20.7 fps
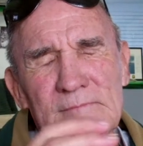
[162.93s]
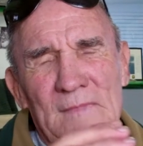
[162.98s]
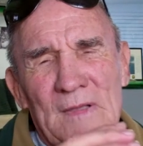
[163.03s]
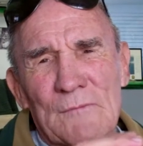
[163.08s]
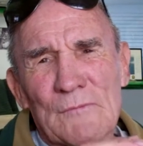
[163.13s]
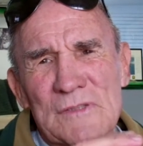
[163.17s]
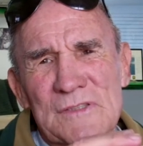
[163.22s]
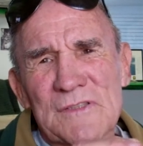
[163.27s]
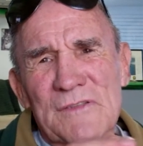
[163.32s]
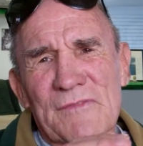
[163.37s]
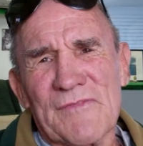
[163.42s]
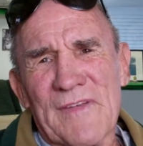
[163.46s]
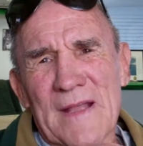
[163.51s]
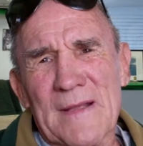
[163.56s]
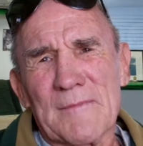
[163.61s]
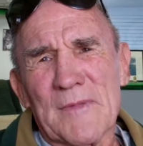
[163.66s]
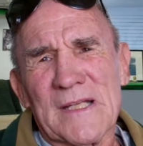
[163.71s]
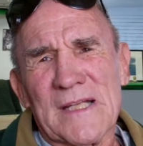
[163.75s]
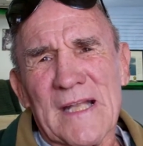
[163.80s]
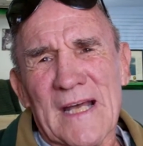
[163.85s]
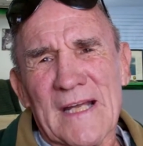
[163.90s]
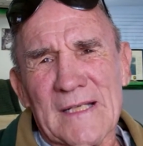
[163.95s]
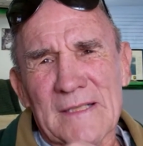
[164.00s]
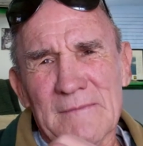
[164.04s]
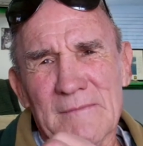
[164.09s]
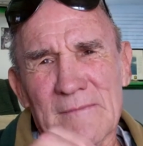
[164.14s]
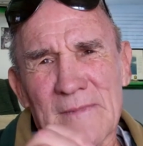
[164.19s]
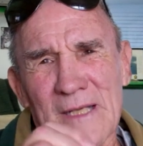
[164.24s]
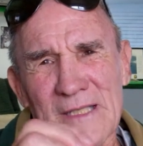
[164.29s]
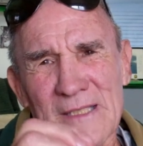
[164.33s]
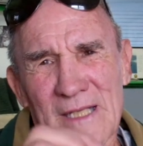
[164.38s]
was the family night.
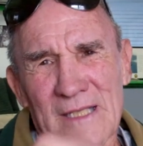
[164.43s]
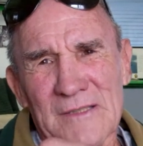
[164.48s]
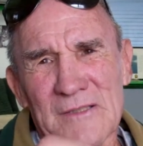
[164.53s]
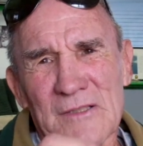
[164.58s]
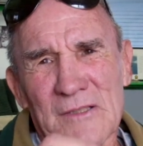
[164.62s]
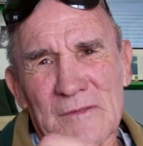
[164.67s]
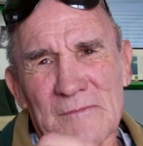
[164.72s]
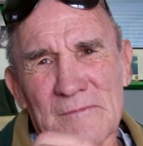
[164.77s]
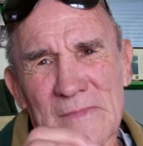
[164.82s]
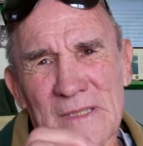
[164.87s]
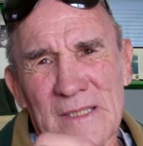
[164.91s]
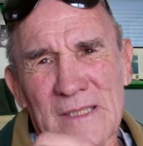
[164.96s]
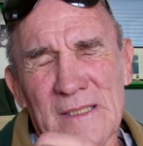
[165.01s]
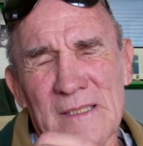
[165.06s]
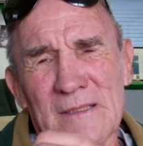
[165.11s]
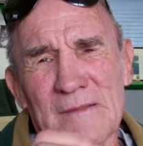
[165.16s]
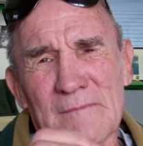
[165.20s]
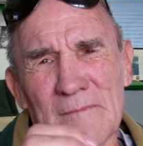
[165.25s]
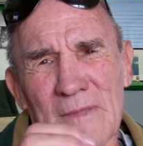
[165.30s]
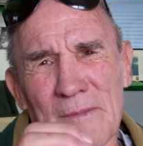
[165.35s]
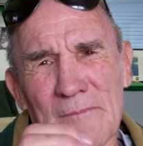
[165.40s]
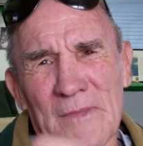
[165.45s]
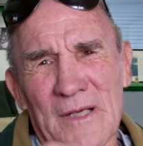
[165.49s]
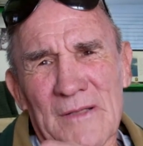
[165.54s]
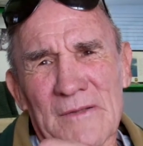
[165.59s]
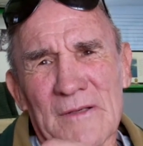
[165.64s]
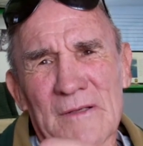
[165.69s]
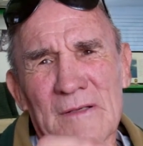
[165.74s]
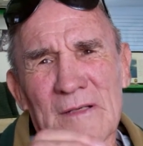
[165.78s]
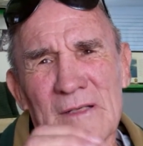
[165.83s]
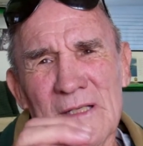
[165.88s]
My dad took me, my
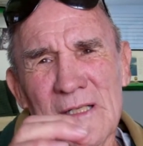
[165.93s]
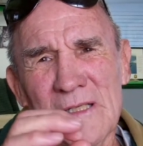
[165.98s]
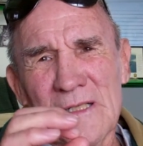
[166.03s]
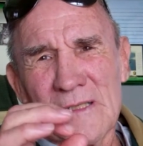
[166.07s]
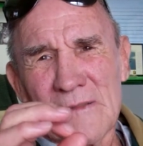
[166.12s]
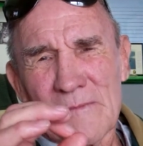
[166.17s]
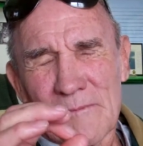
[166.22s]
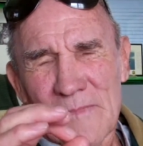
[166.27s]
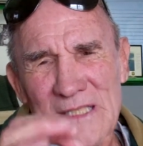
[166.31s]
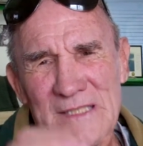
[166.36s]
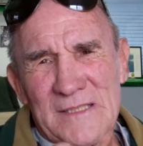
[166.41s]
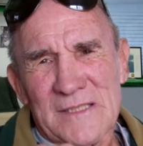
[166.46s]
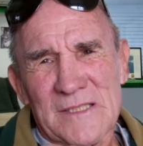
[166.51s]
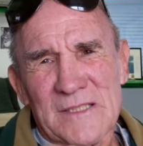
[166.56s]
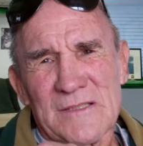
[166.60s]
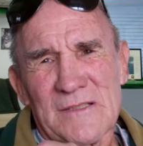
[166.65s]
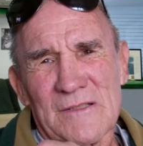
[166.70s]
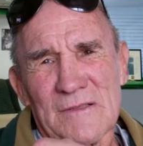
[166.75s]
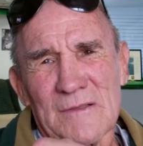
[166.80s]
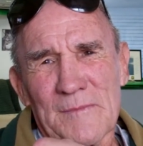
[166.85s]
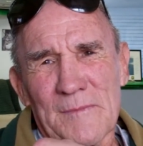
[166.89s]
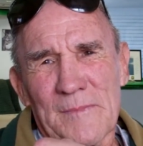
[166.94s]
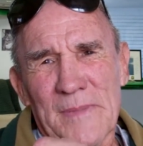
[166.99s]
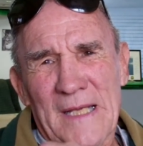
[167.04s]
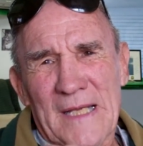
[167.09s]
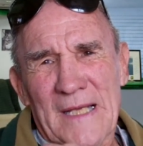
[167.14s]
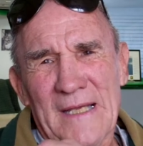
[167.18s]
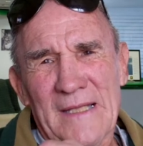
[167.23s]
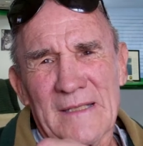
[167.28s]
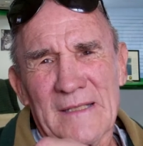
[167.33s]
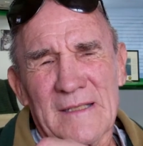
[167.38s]
mother, my sister,
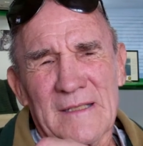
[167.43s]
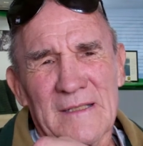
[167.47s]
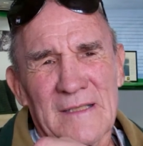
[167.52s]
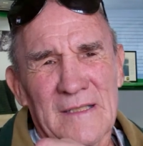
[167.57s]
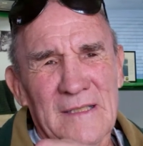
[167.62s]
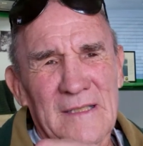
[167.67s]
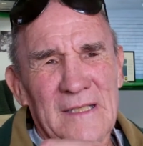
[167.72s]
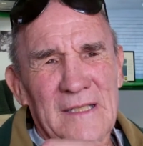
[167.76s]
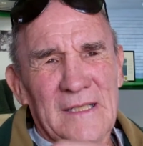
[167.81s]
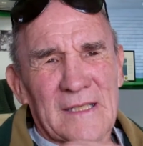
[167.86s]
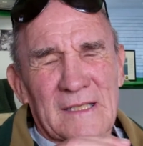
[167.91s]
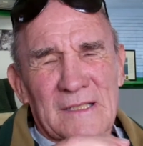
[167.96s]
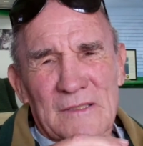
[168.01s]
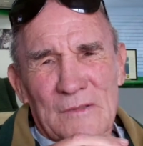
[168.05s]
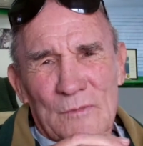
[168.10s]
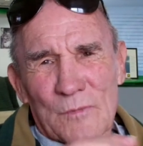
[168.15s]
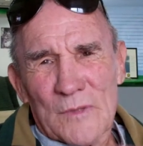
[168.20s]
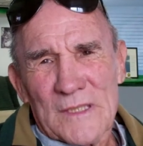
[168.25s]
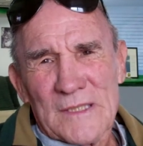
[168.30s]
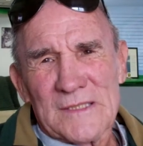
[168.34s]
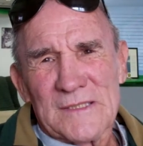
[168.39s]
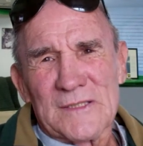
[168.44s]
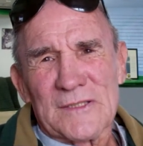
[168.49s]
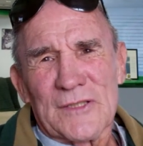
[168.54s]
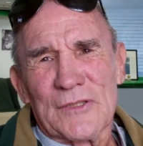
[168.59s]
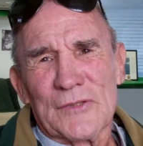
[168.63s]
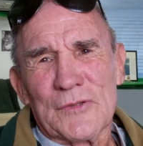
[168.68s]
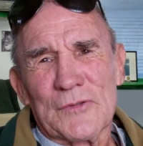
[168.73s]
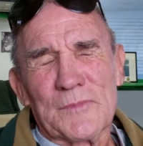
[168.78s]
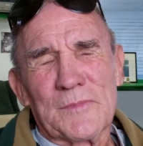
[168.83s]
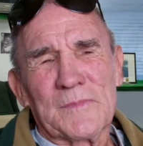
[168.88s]
Pat, in the Willys
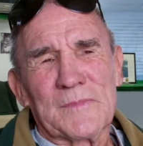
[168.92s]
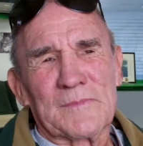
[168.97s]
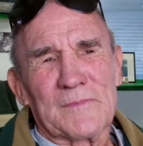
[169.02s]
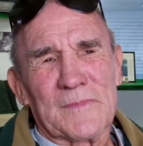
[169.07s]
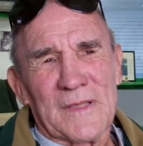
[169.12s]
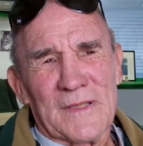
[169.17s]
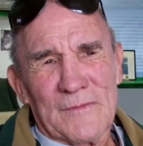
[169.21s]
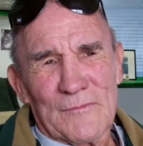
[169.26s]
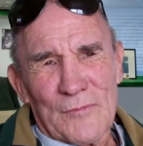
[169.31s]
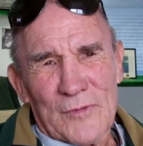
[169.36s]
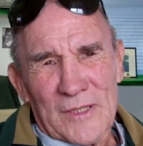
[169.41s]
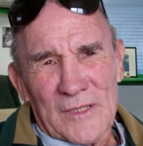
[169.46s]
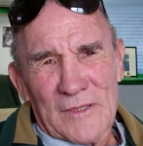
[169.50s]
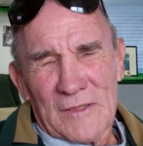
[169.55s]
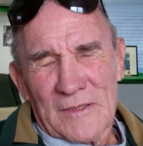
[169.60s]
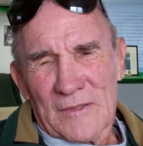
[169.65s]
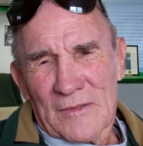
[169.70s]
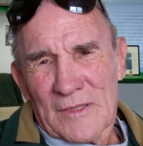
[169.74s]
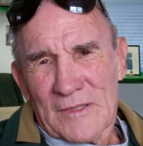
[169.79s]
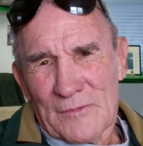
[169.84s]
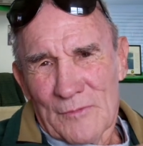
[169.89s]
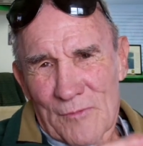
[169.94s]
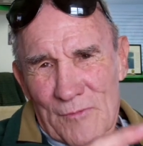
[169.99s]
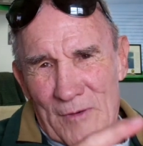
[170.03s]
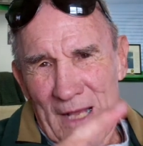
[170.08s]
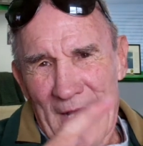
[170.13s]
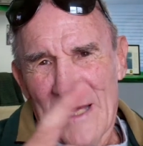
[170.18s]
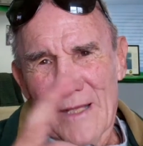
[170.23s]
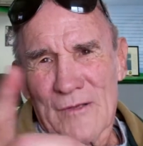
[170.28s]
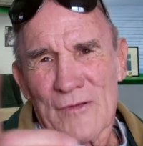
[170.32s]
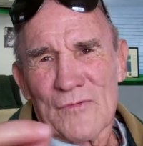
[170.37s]
Coupe and went on a
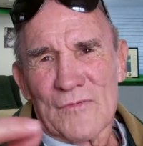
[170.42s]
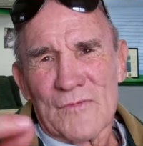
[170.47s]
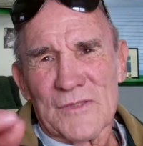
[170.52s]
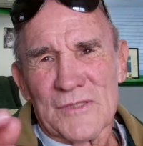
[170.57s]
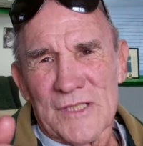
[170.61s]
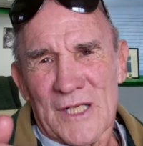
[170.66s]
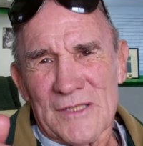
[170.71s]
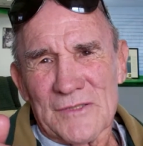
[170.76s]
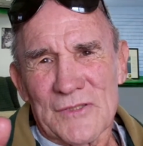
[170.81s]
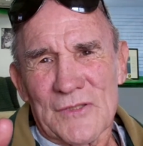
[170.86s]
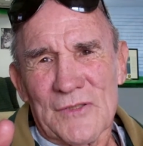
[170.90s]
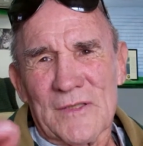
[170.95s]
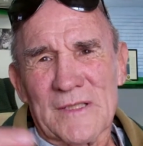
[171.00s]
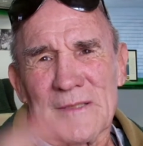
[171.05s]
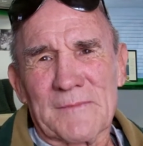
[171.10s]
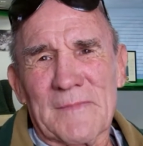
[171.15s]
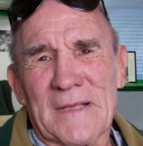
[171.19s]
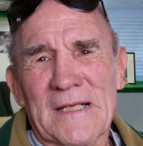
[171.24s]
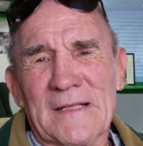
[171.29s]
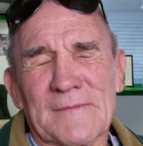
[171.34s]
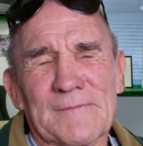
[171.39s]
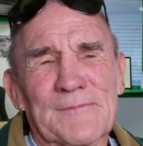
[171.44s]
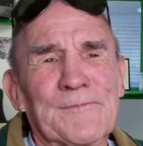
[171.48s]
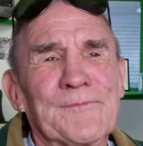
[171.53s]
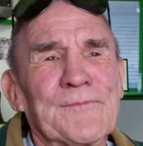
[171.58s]
ride over Johns Creek Mountain.